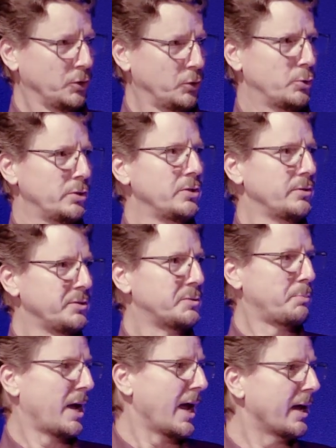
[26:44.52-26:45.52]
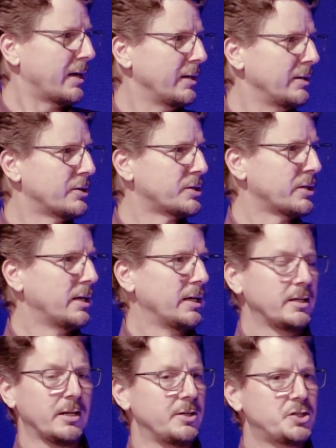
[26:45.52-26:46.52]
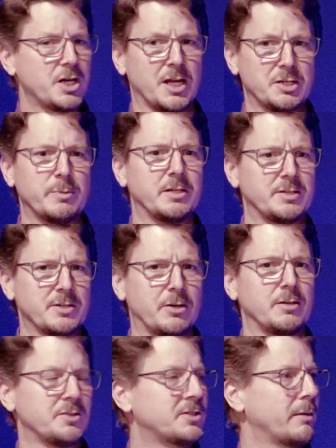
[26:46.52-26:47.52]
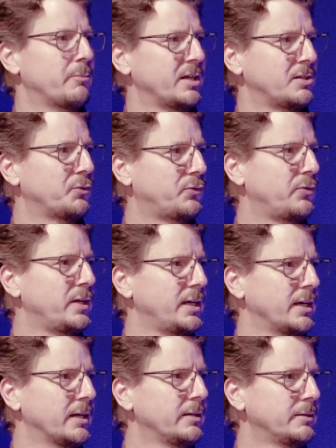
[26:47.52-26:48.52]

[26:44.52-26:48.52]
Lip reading: good news package. You know, judgment is only something to fear